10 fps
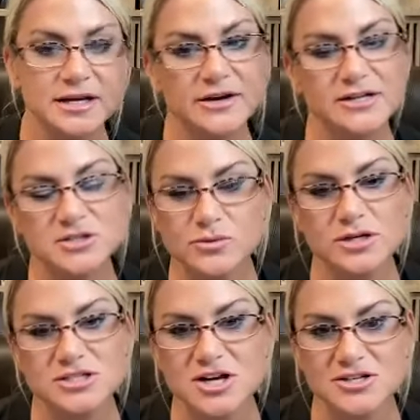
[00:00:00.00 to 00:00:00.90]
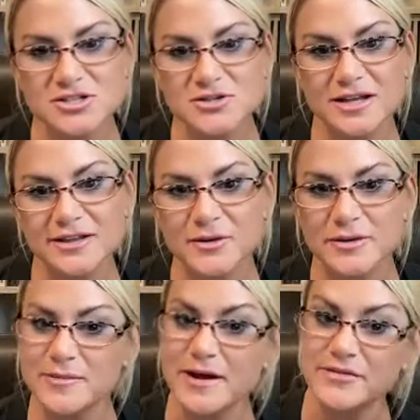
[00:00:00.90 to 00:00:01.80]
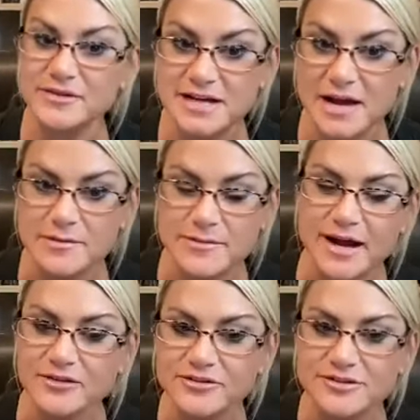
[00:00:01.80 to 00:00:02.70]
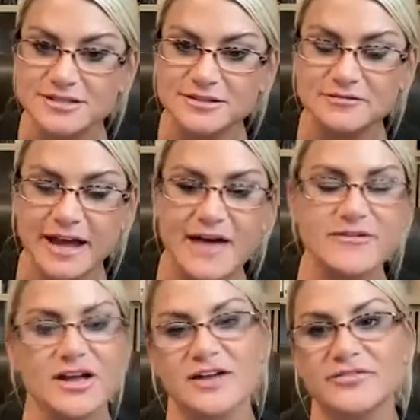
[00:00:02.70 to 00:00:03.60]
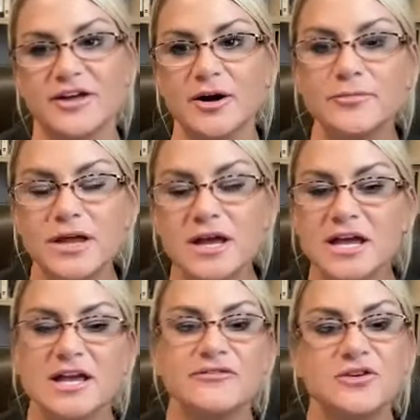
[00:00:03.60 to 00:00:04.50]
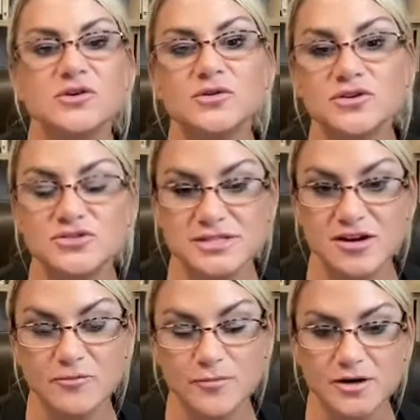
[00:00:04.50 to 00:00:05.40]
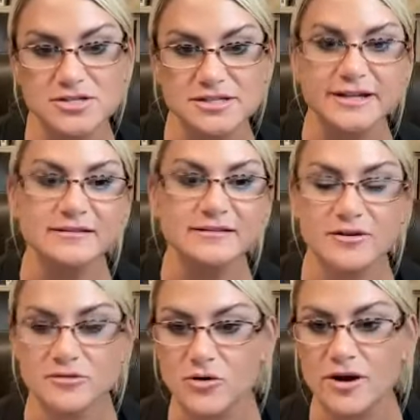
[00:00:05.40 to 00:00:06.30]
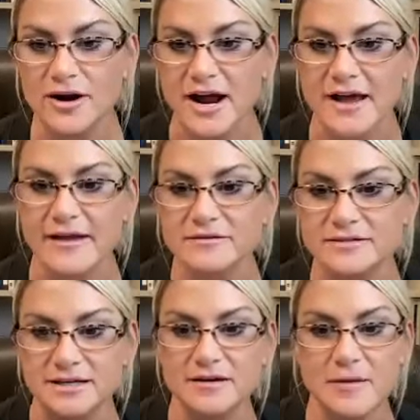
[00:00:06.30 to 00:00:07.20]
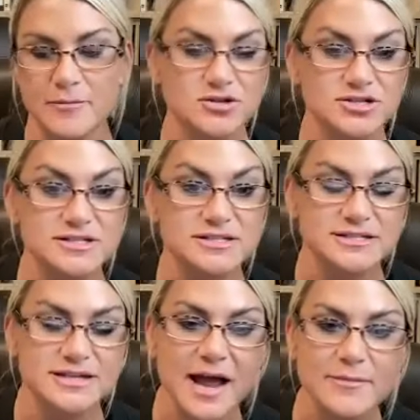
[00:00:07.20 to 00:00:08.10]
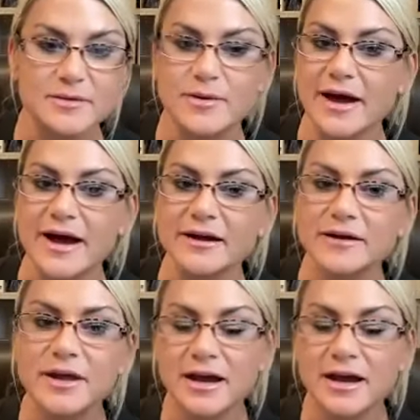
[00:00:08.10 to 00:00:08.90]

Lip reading: Now, I do want to talk to you a little bit about the diamond pack. There is a little caveat there. If you yourself personally, like Laura and I did, purchase the diamond pack,